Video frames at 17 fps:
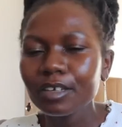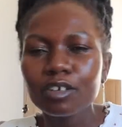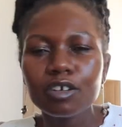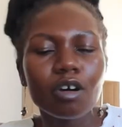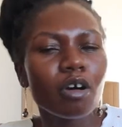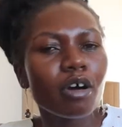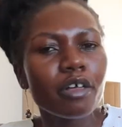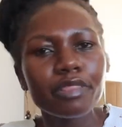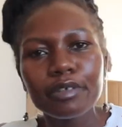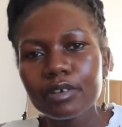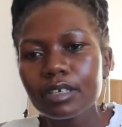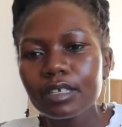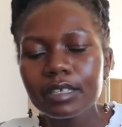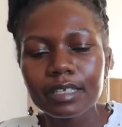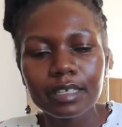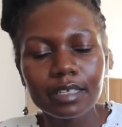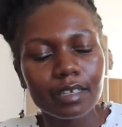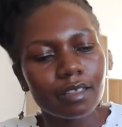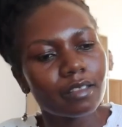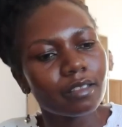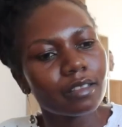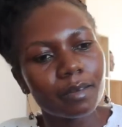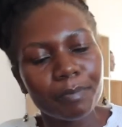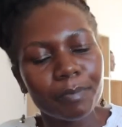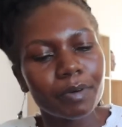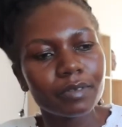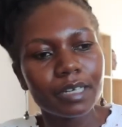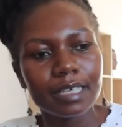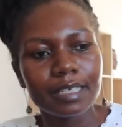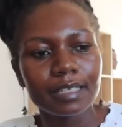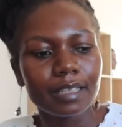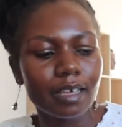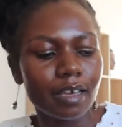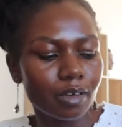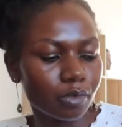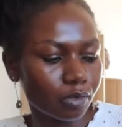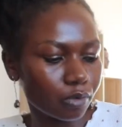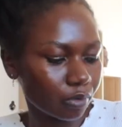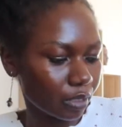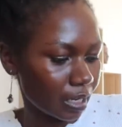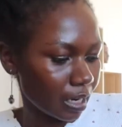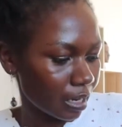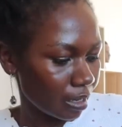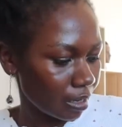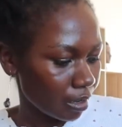and all those, the powders, they are good.